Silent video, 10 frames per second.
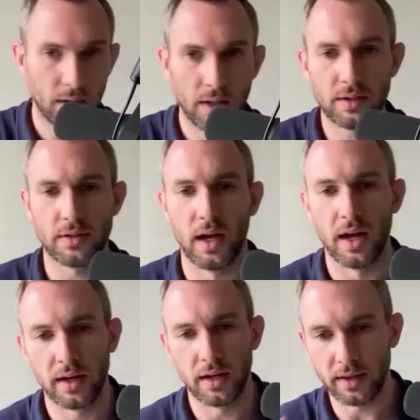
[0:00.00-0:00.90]
it's
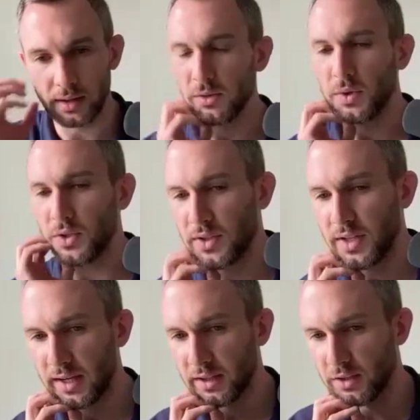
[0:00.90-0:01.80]
not. And I think so what you're
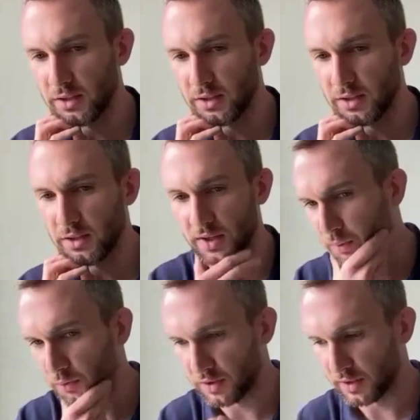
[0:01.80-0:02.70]
saying in terms of like
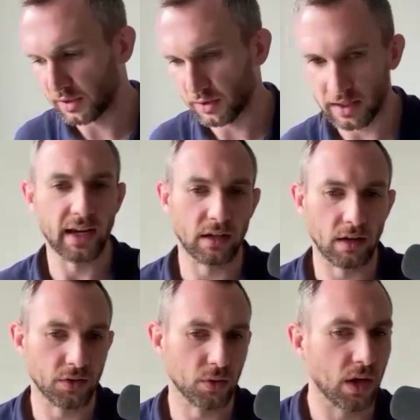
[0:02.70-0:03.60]
people feeling like they're
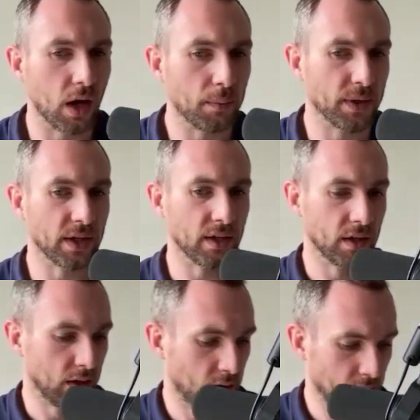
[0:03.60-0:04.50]
handcuffed to a
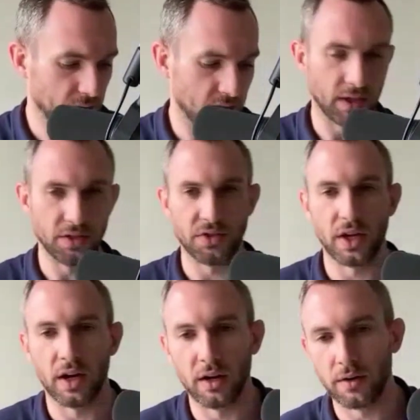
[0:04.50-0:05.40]
company because
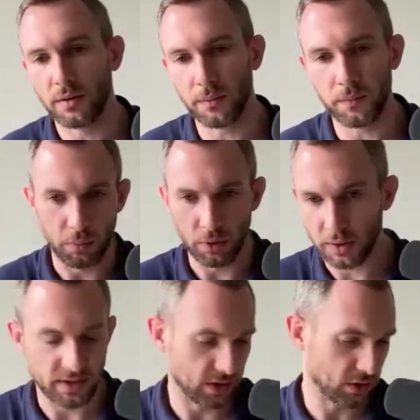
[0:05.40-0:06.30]
their book of
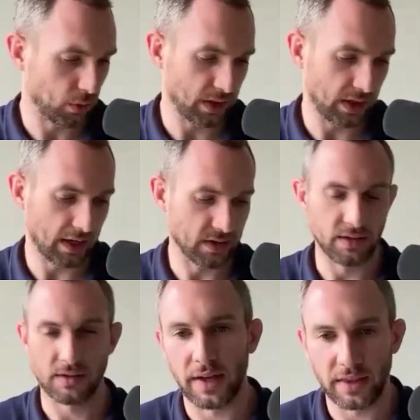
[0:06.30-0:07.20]
business or whatnot
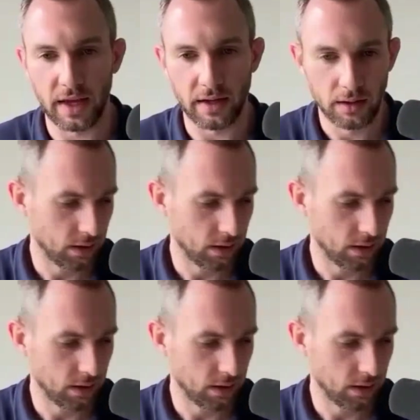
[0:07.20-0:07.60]
is at that